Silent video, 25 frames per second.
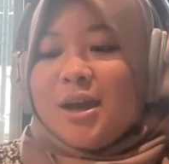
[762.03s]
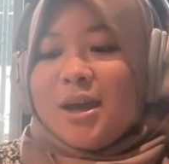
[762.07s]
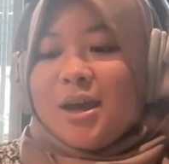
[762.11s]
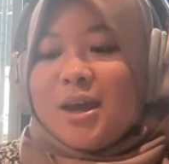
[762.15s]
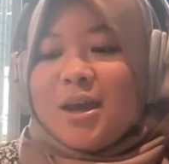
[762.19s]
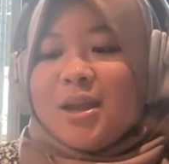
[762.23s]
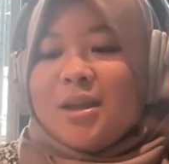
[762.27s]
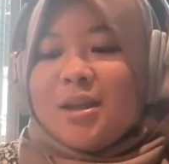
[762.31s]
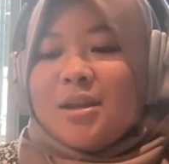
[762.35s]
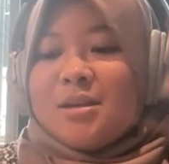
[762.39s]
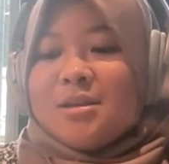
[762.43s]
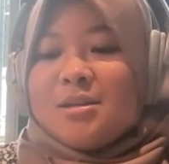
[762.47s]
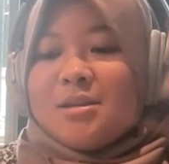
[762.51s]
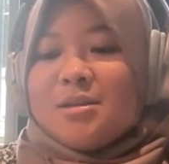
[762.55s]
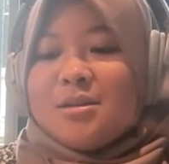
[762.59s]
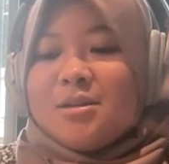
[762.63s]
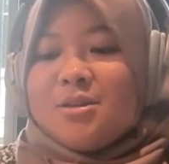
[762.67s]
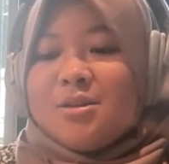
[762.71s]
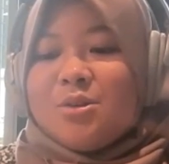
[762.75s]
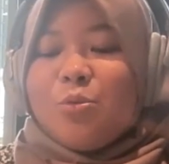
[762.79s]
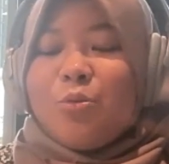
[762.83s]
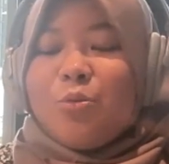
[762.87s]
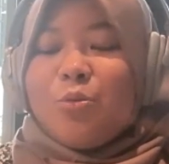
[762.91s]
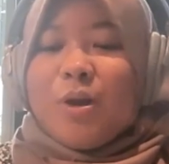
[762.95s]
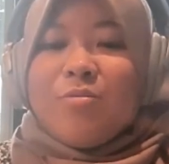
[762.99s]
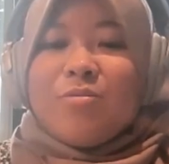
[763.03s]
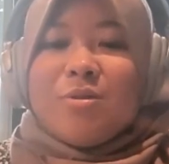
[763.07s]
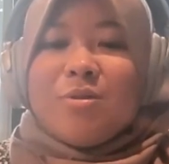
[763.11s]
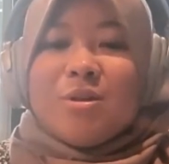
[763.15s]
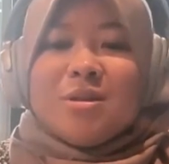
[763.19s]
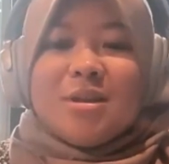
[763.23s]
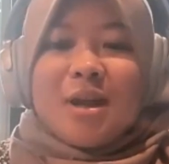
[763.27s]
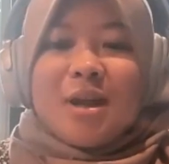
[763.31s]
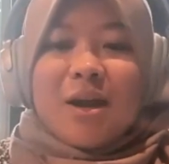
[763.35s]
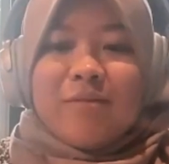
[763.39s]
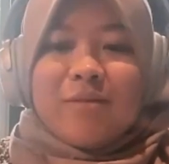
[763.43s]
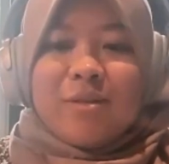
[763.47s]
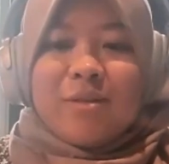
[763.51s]
And the way we
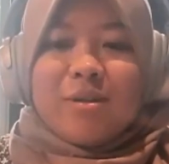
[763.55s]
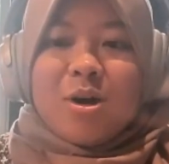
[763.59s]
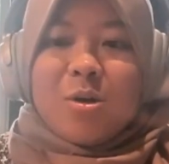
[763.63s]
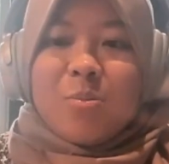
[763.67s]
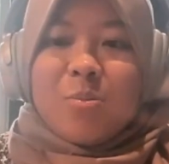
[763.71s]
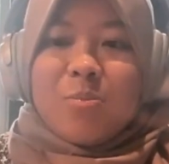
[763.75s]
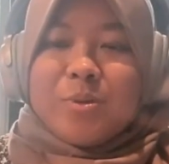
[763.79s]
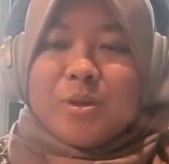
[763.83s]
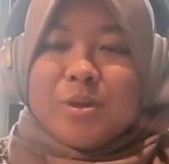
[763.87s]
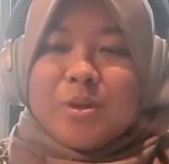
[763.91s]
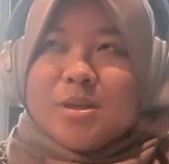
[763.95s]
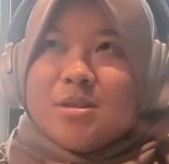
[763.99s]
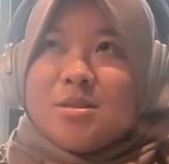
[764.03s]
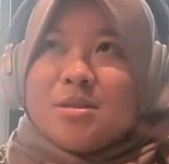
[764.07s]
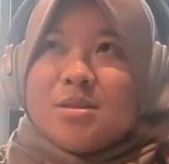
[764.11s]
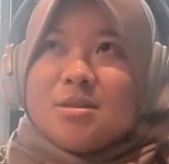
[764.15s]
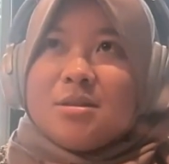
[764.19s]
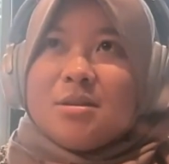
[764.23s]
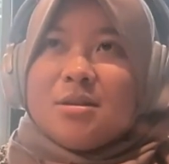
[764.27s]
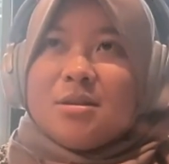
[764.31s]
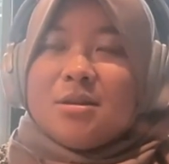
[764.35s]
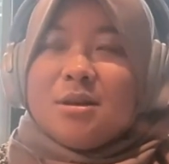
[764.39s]
develop it,